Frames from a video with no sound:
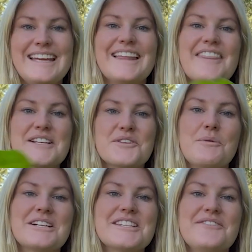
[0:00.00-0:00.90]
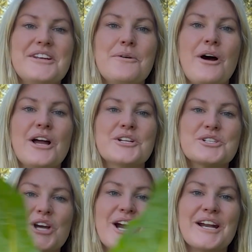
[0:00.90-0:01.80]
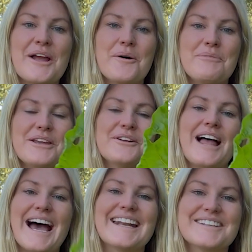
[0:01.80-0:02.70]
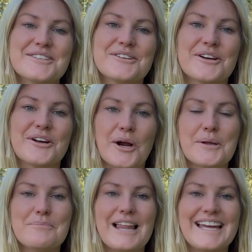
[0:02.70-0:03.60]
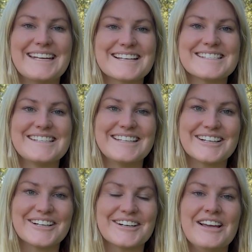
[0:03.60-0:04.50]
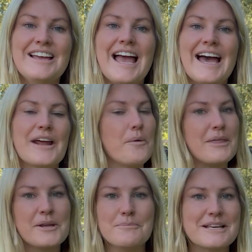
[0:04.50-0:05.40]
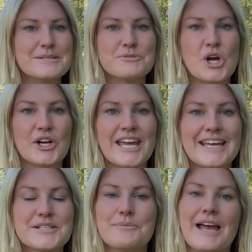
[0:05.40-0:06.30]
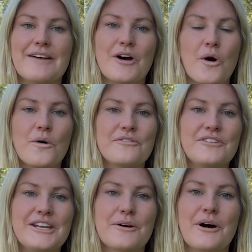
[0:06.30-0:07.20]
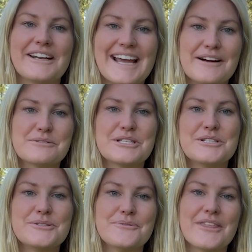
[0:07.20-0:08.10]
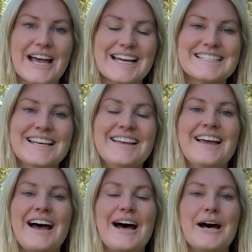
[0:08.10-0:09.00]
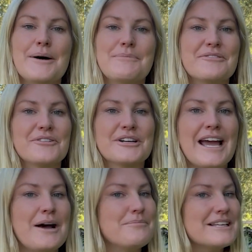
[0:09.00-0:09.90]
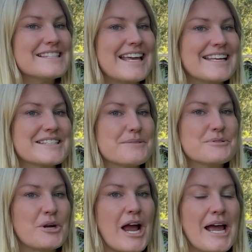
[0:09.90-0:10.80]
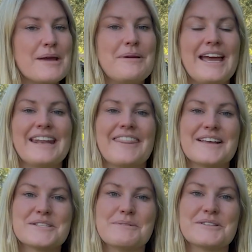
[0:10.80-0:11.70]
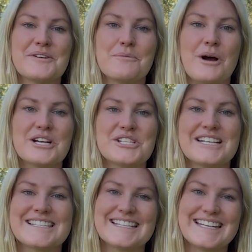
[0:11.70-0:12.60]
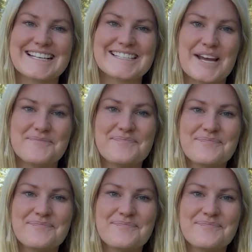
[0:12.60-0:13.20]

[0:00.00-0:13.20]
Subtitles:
Thanks for watching the video on chard. I hope that you'll add it to your garden plan next year, and I hope that you'll make some chard cakes. We have a whole video on how to do that. But for now, please like and subscribe, and thanks so much for watching. See you next time.